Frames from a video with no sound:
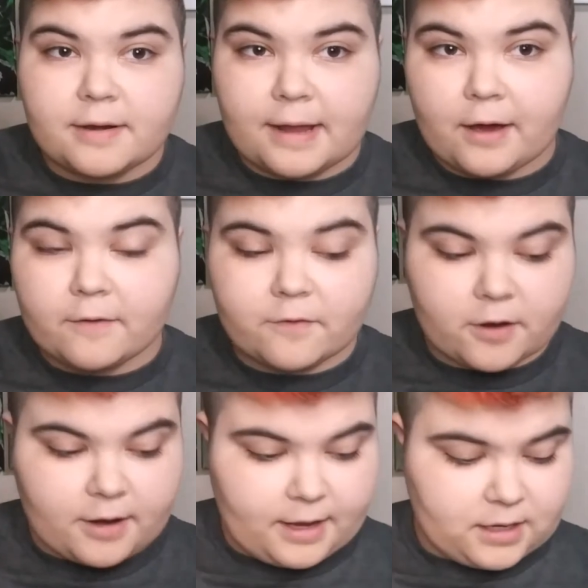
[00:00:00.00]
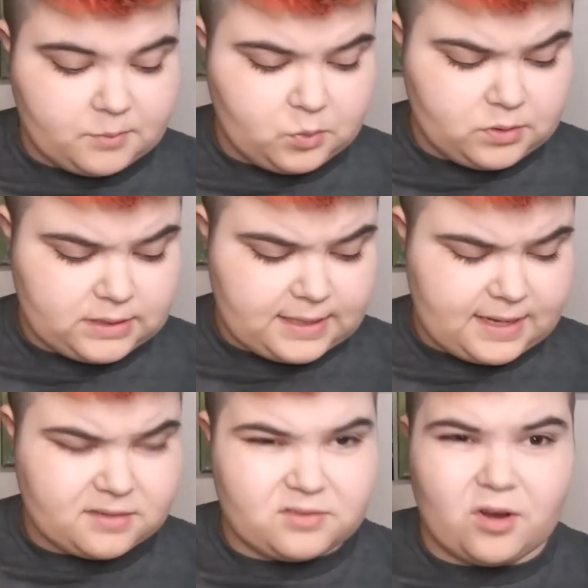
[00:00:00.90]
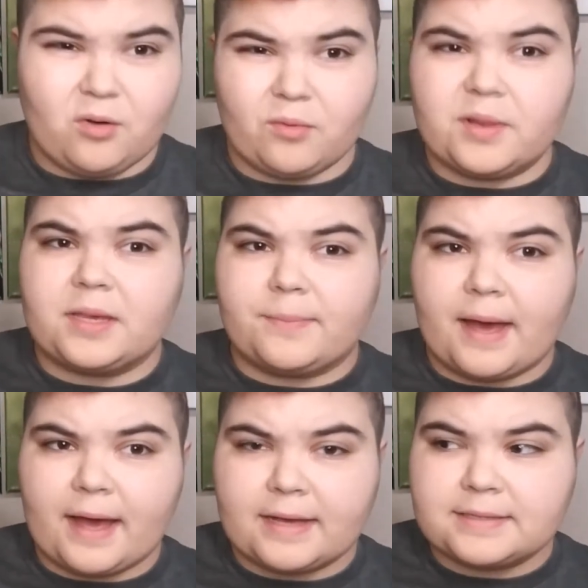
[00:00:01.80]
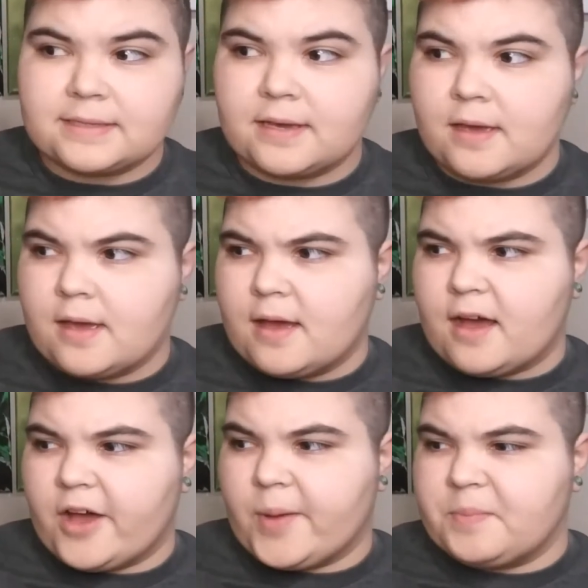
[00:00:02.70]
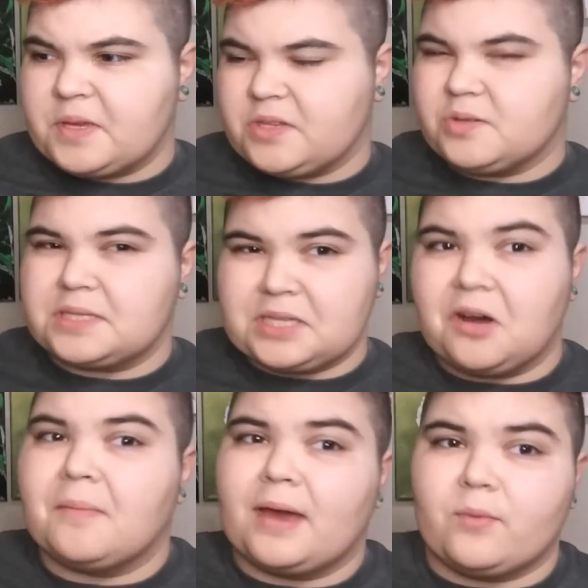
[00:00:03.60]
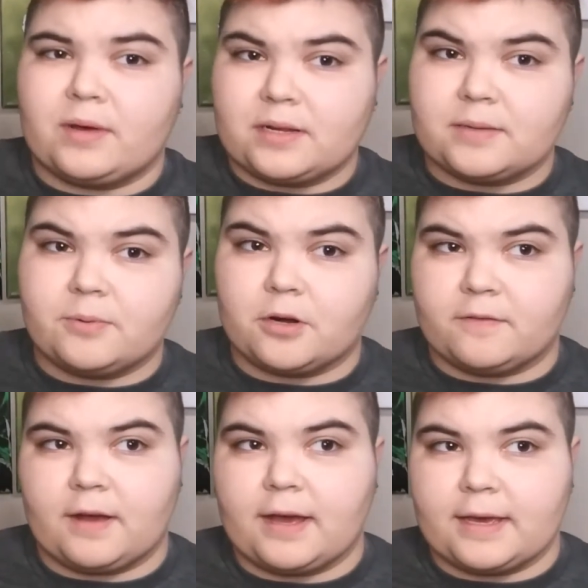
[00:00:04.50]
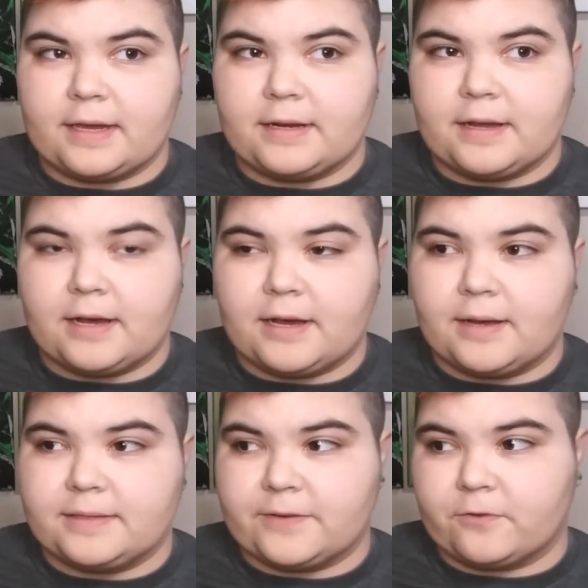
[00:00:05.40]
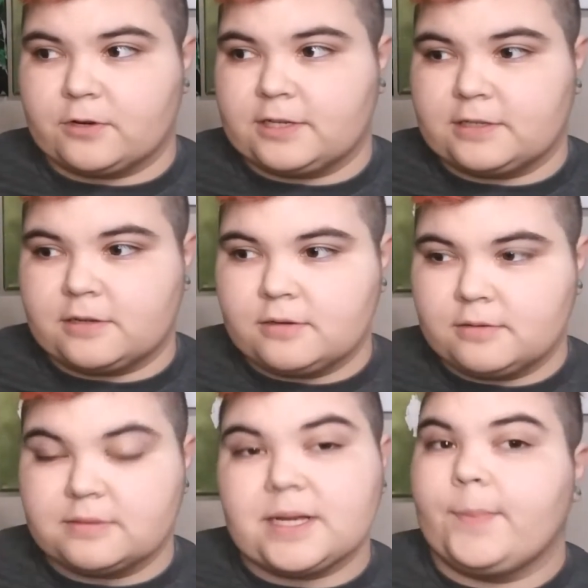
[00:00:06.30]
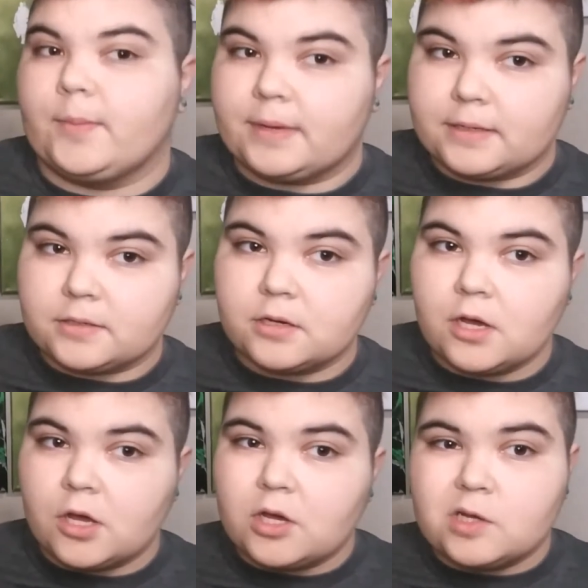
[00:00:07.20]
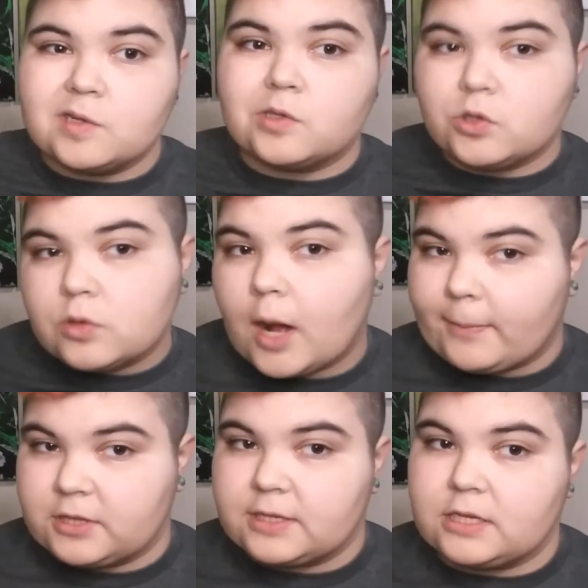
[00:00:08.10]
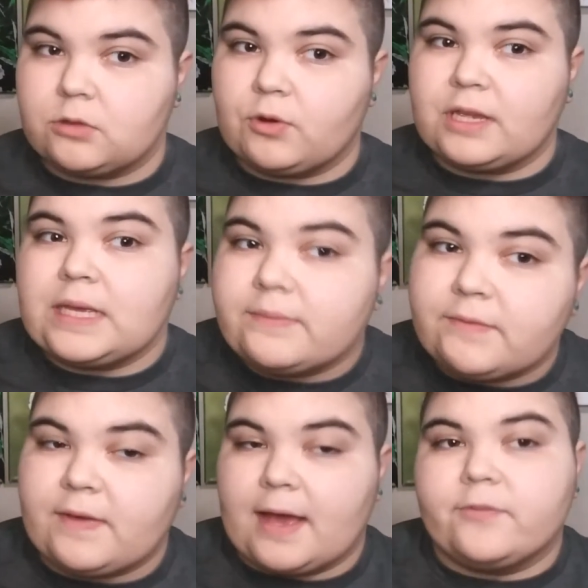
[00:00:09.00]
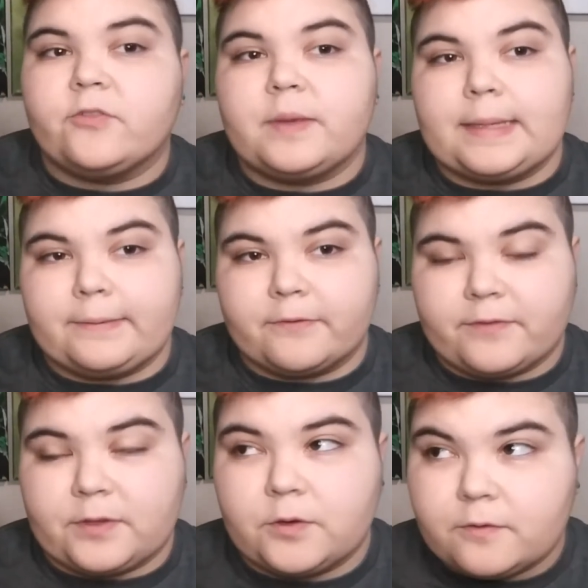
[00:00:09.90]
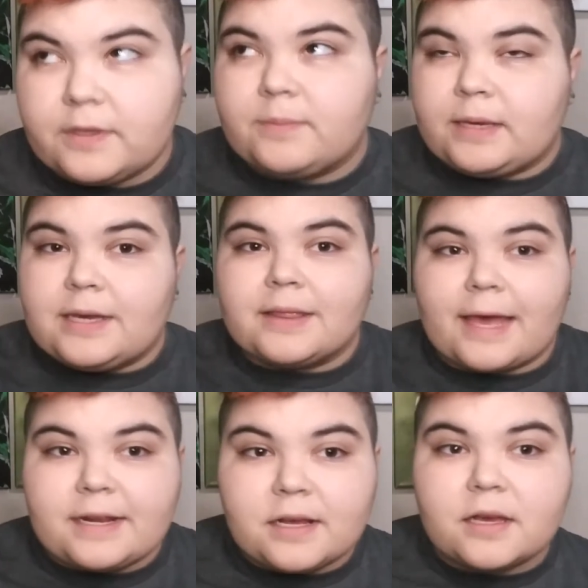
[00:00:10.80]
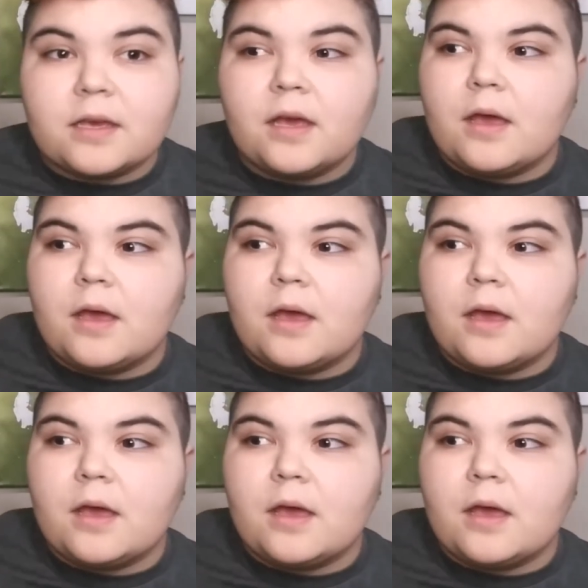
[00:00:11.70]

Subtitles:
Now, for animals that don't really bask, you still might want to provide a different supplement to help with the D3, even if they have UVB lighting.